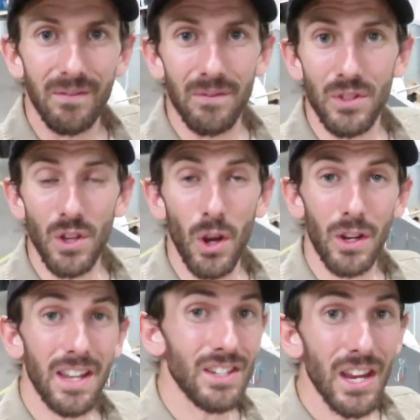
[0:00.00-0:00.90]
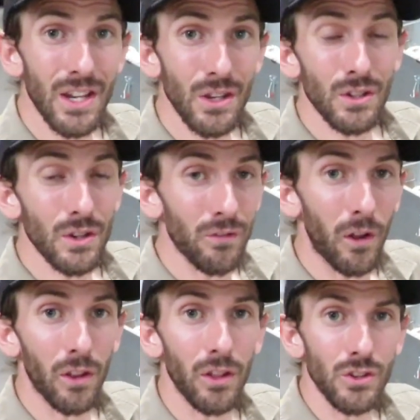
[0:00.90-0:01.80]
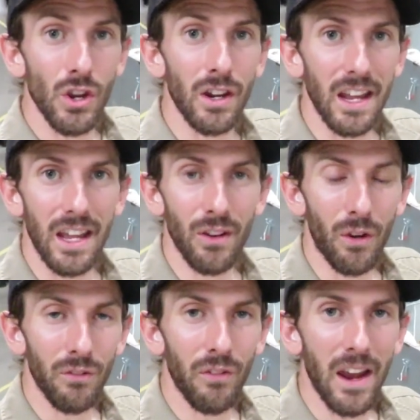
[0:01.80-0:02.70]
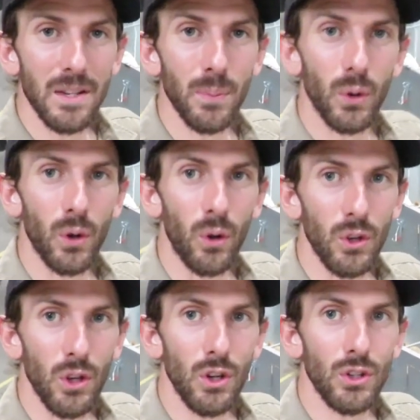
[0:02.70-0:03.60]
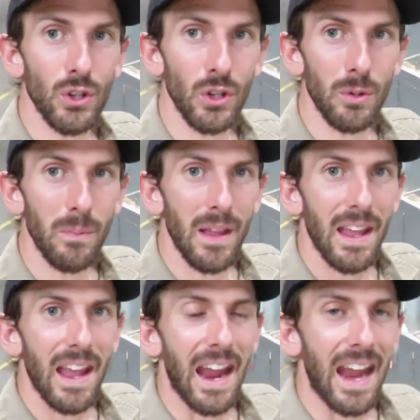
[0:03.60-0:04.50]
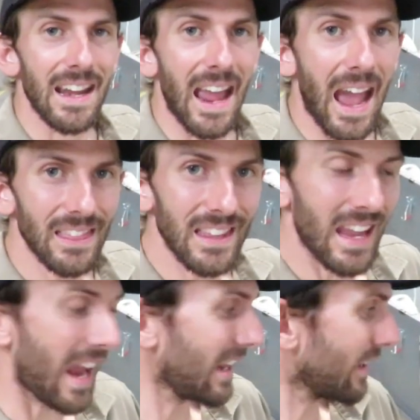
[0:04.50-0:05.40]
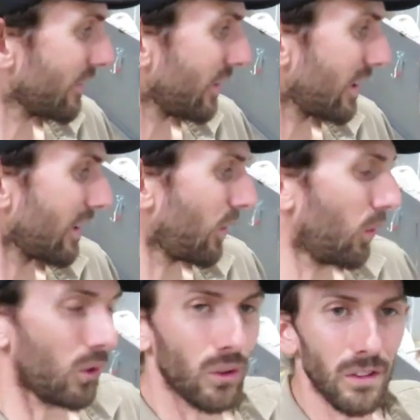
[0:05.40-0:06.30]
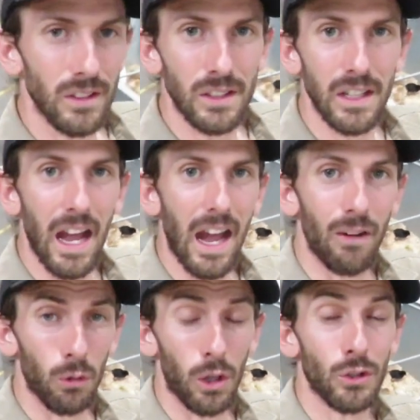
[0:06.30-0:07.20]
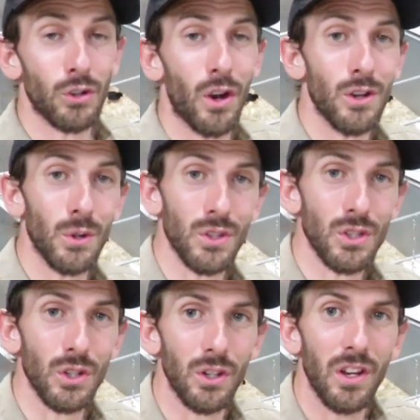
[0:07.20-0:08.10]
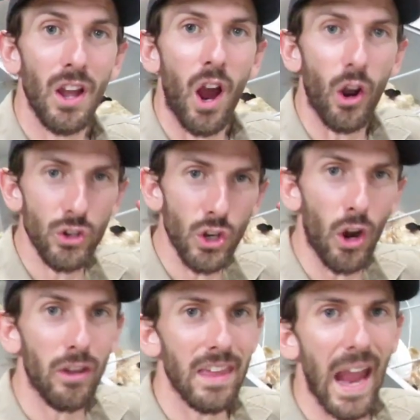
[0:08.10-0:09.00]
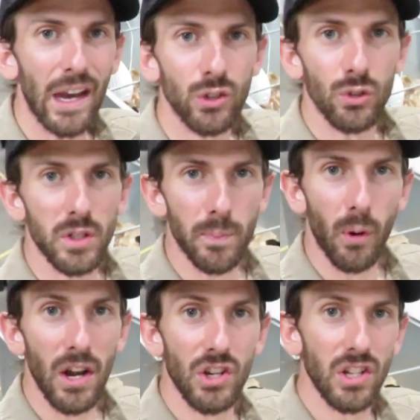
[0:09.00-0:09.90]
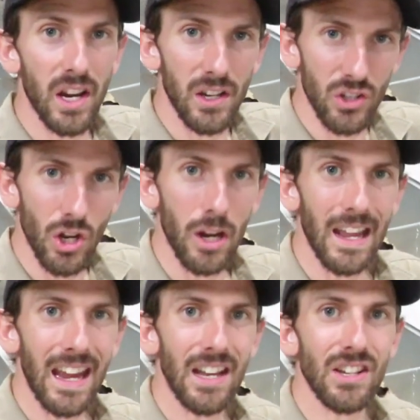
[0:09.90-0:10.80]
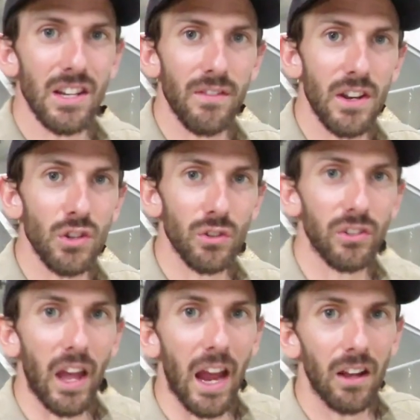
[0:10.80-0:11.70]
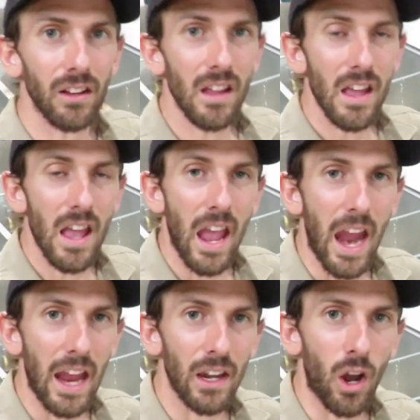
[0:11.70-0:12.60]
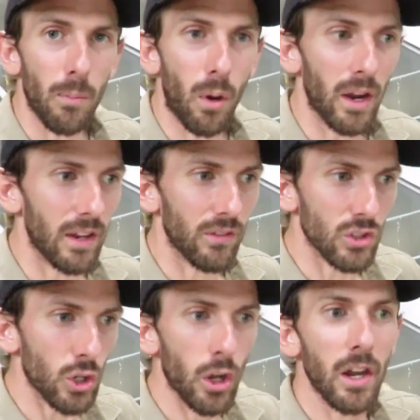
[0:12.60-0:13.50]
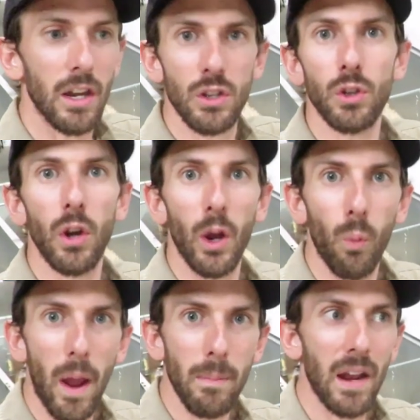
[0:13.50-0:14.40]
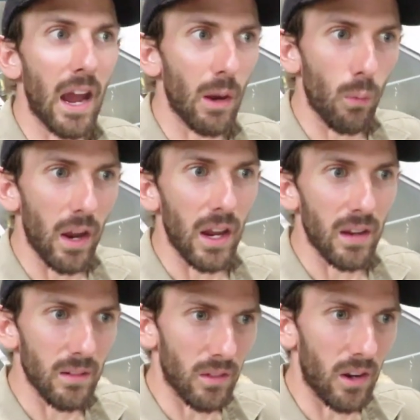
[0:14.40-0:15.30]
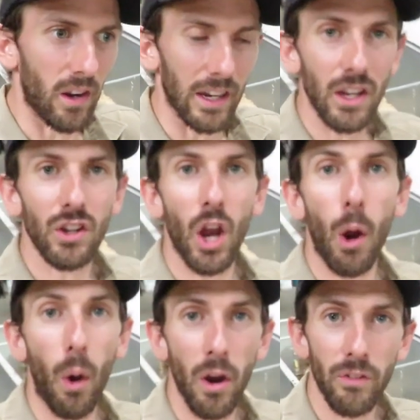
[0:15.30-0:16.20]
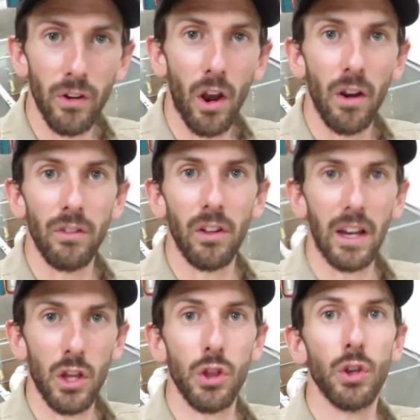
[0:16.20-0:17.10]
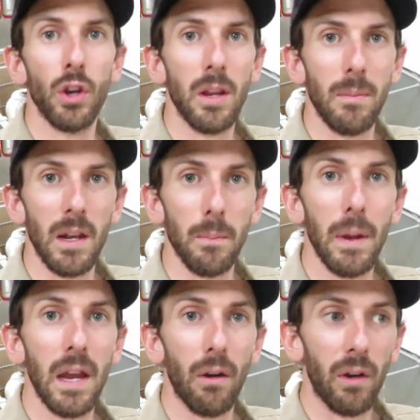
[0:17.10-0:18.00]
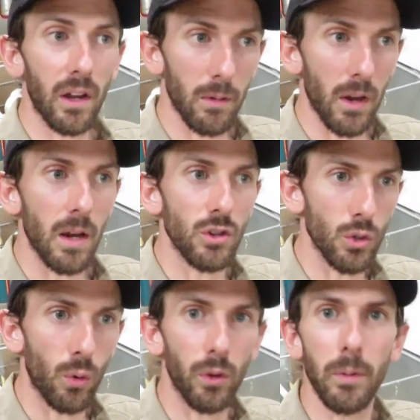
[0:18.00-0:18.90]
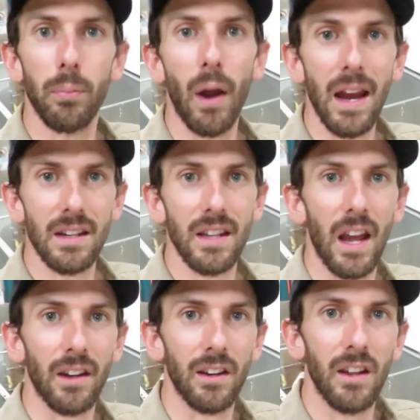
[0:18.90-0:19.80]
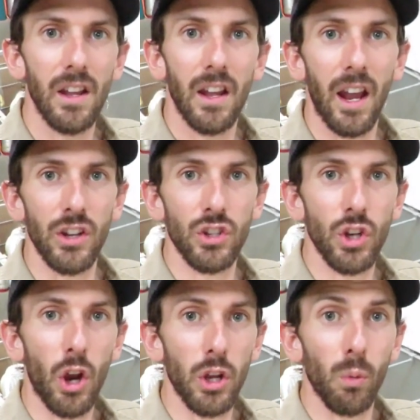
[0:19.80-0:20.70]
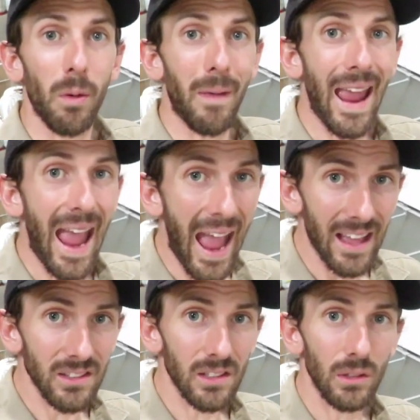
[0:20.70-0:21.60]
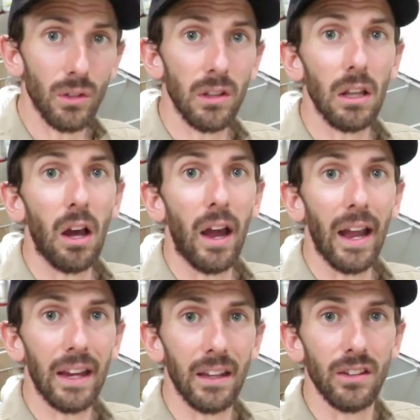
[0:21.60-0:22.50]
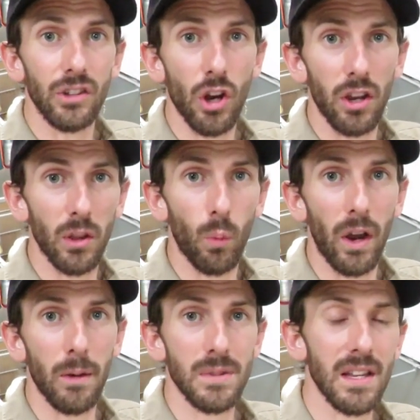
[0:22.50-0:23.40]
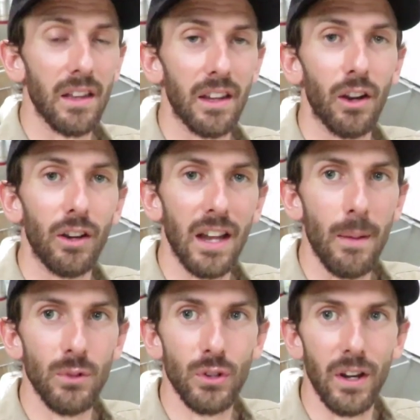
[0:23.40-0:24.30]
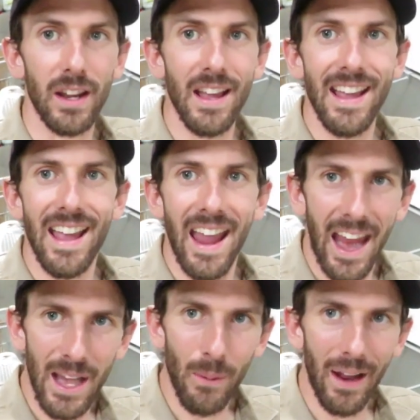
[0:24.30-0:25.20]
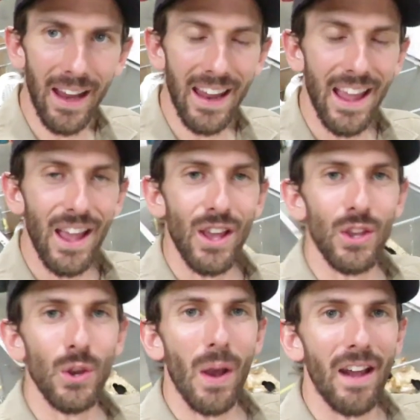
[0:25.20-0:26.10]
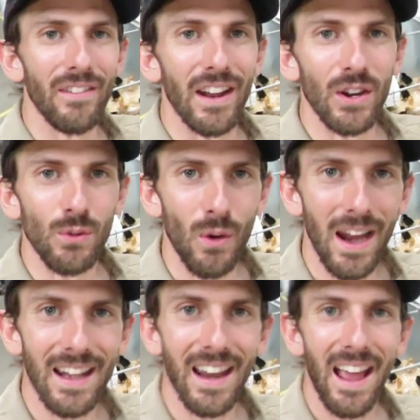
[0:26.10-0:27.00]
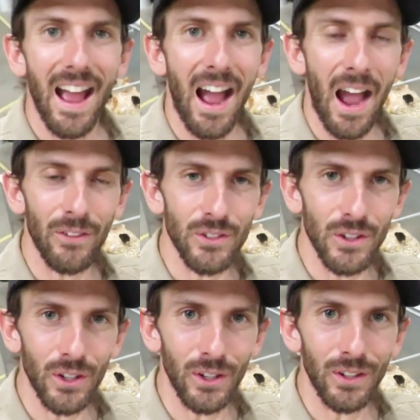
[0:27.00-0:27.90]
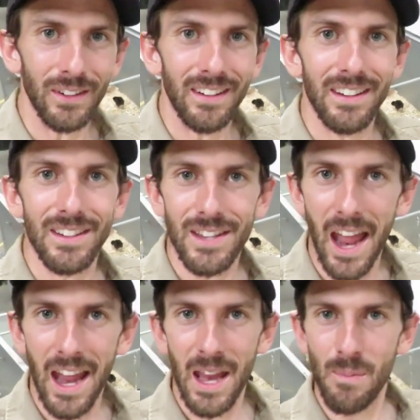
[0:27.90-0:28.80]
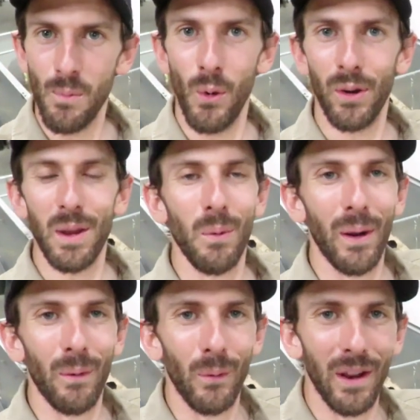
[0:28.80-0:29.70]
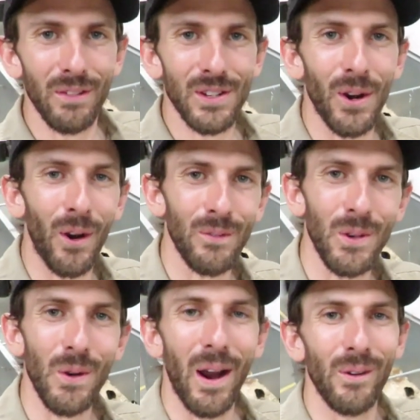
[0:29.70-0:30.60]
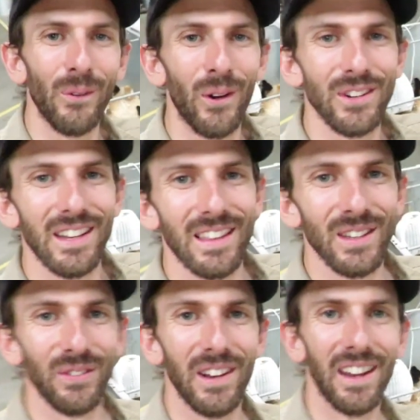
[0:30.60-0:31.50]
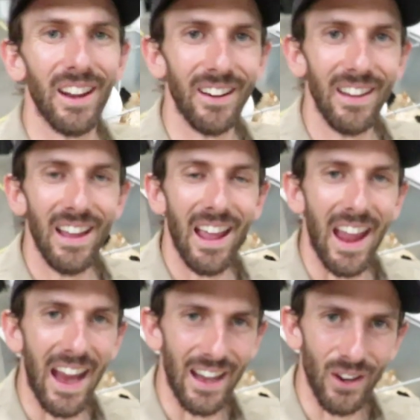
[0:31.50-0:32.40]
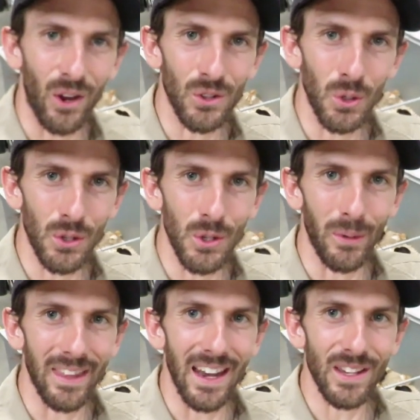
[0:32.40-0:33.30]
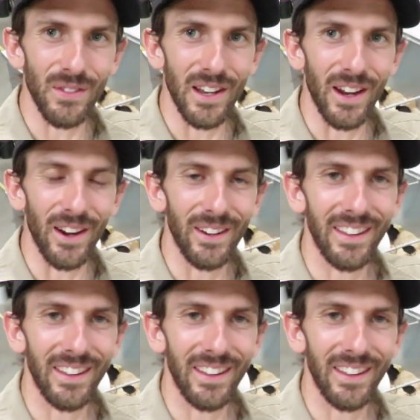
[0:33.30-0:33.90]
So continue to follow the journey either on Facebook or YouTube, and at the end of it all, well, I'll try and do it soon, I'll show you the actual spreadsheet and show you each individual sale, and I might even turn it into a webinar where I can go over it over like a 30-minute period and do all the breakdown and show you what my ads look like and show you where I'm selling it on Gumtree. Anyway, you have a great afternoon, day, morning, whatever time you are watching this video, and I'll talk to you on the next video.